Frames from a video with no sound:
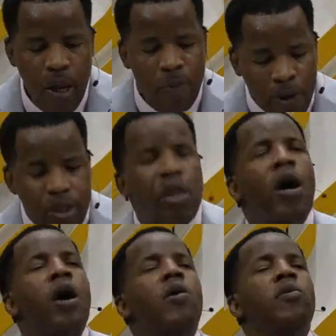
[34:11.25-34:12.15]
But
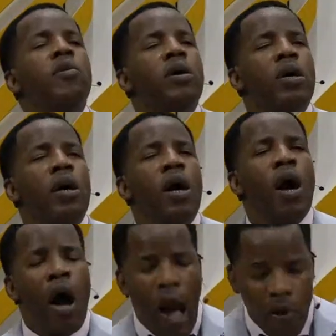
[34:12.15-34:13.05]
now
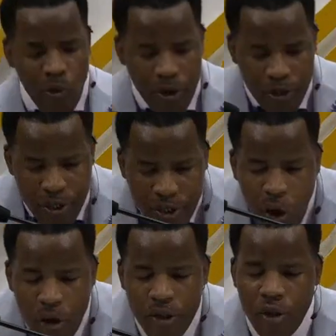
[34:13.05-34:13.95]
I want to
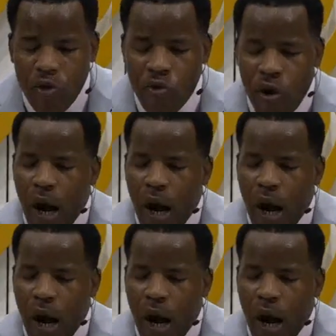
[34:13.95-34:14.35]
talk to you